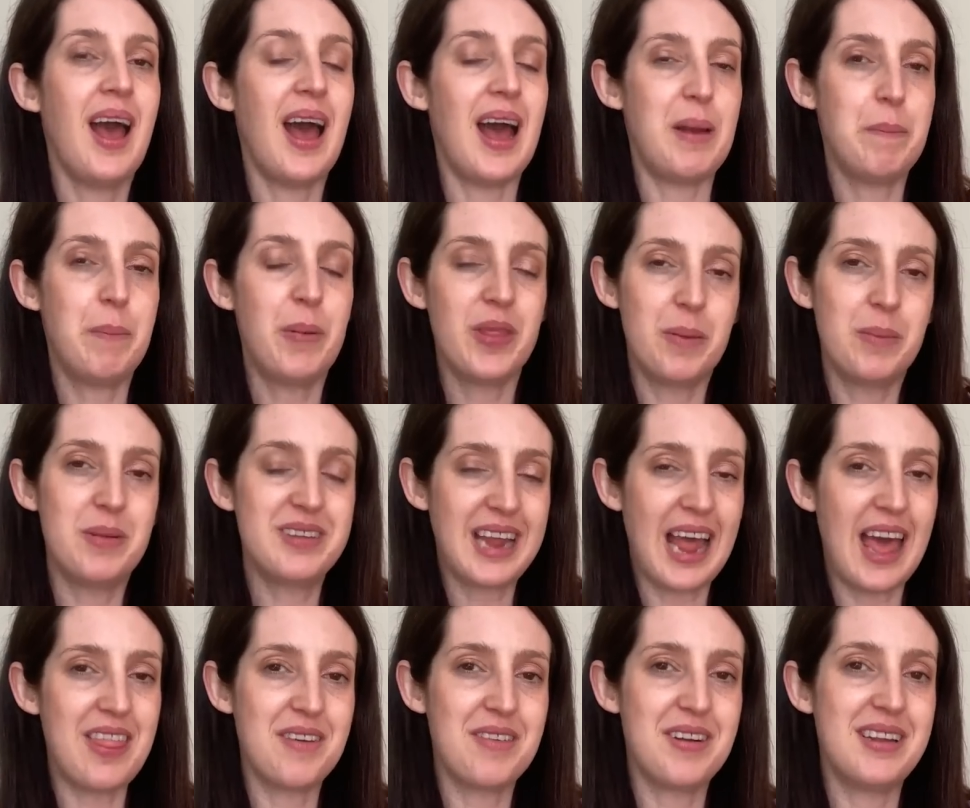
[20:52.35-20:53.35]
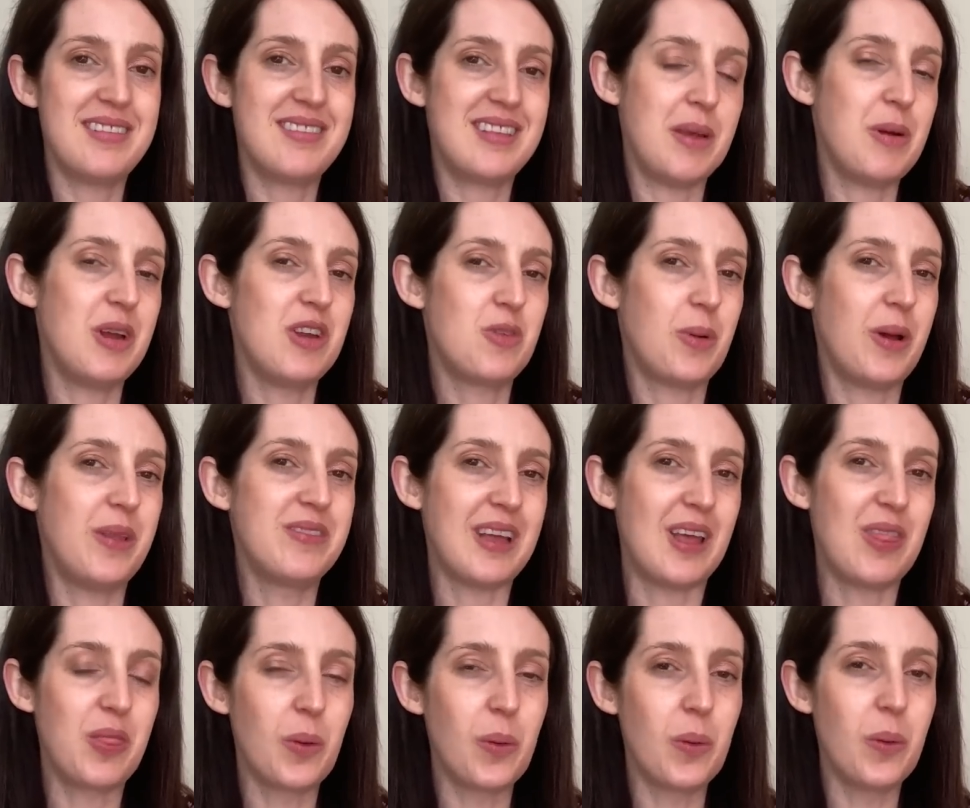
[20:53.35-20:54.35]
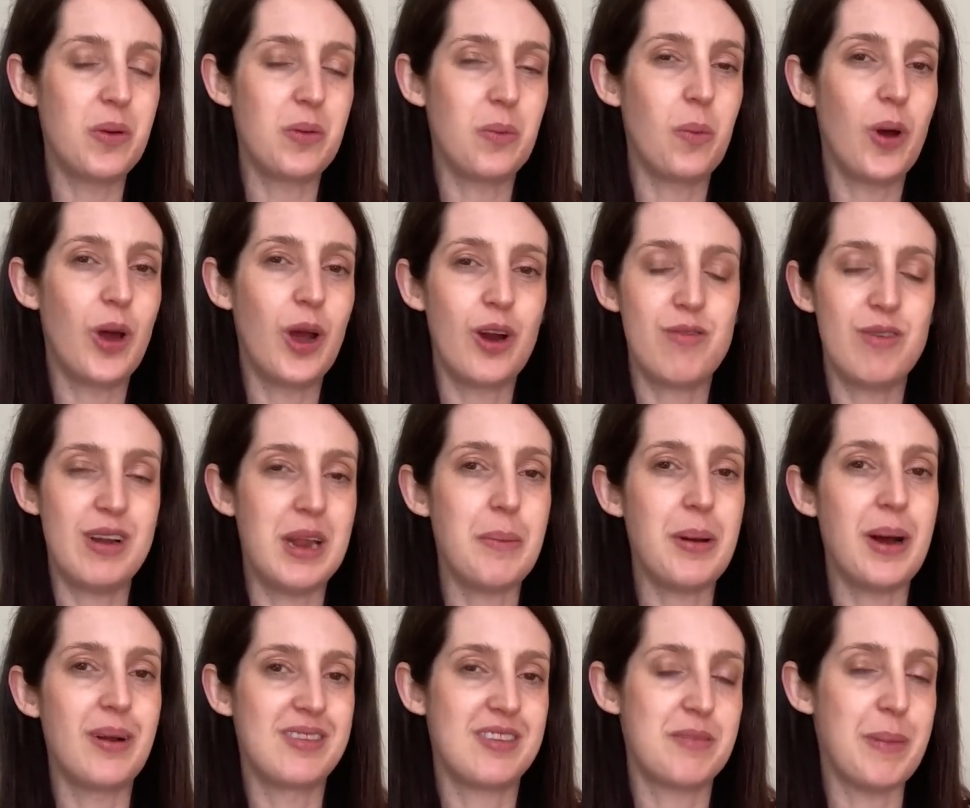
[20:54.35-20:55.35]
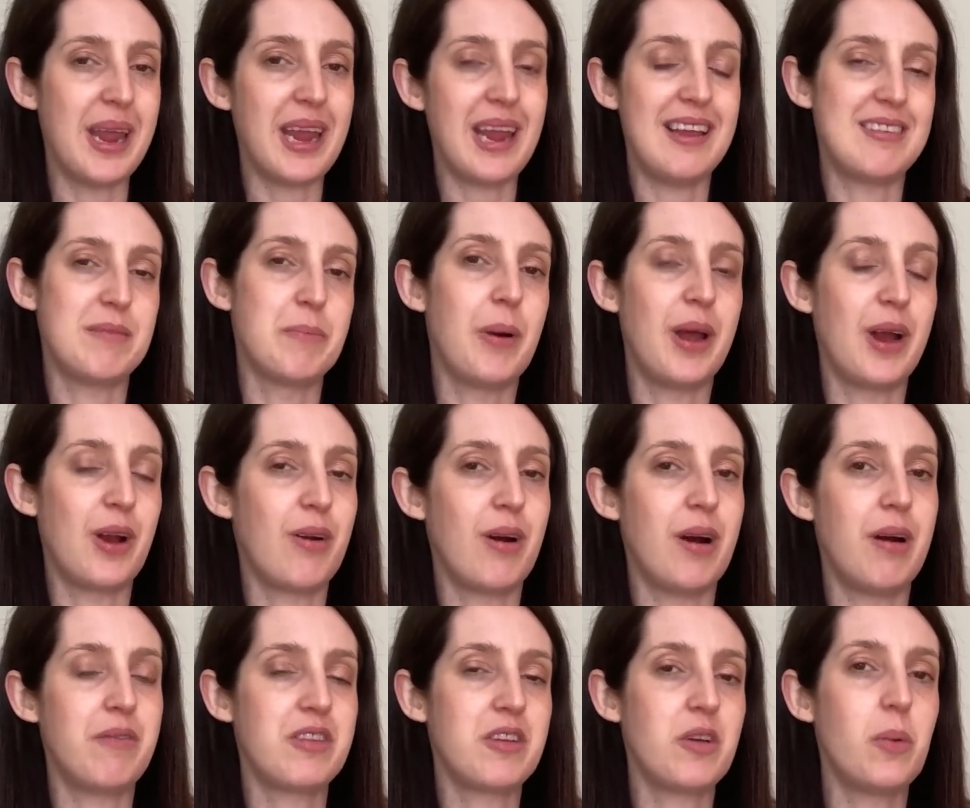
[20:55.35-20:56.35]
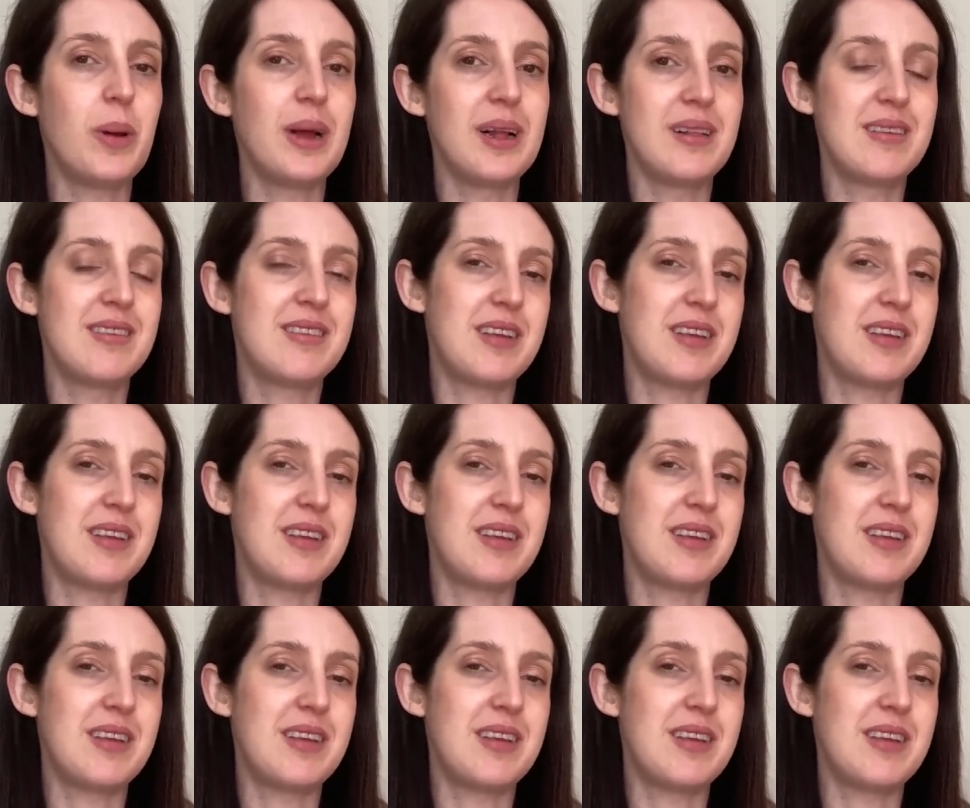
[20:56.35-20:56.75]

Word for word: and put them together and see which ones I thought would work really well to make his Minecraft quilt.